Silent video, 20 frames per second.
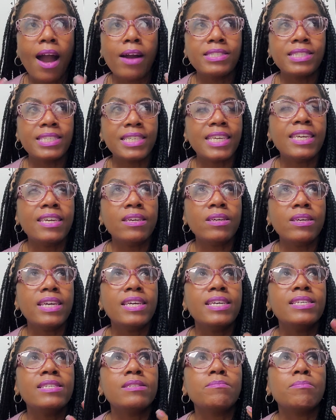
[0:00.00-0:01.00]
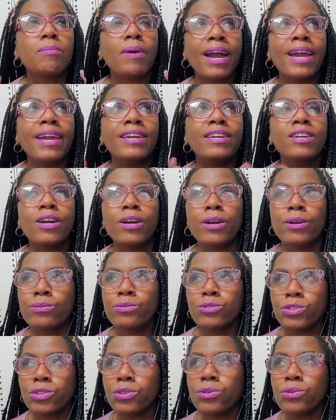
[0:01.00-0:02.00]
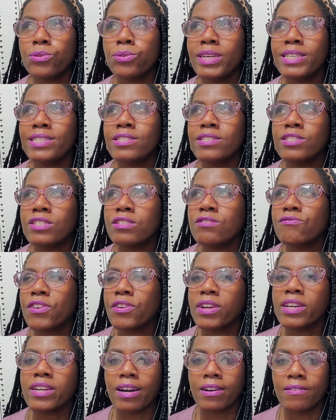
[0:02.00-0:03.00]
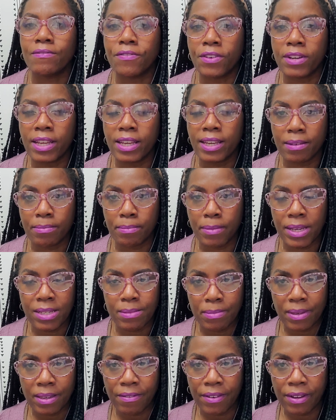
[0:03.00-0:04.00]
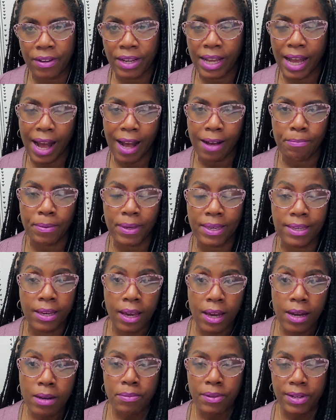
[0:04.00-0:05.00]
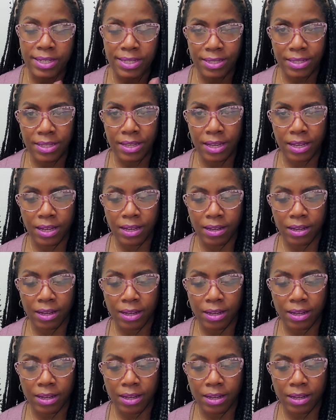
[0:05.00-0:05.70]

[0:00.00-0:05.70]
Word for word: Tea is my go to. It's just very comforting. It makes me very happy. Plus, the